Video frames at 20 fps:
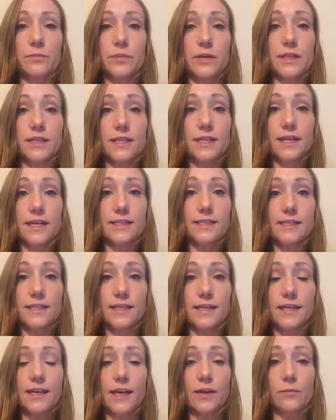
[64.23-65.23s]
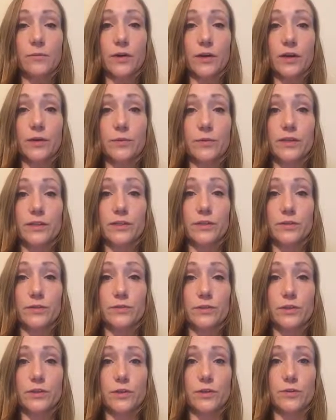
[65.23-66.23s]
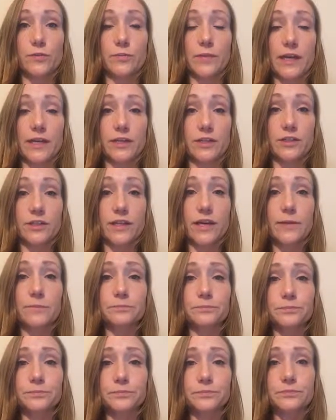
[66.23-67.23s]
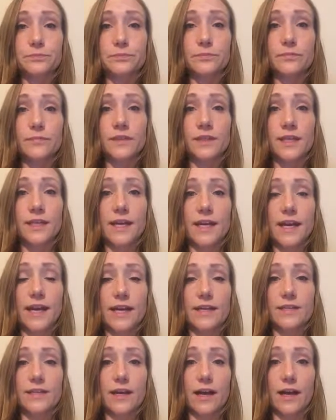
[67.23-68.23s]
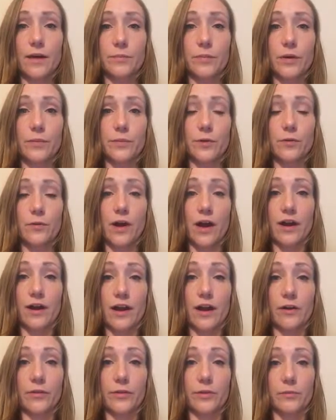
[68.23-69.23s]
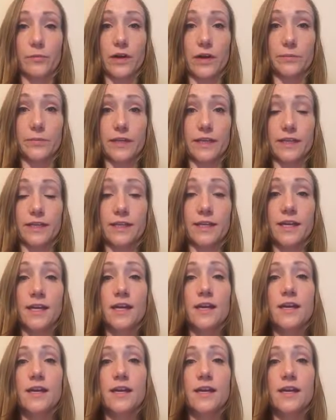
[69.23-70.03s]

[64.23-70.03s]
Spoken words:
of PTSD, and what can we do to manage them and promote our health and well-being?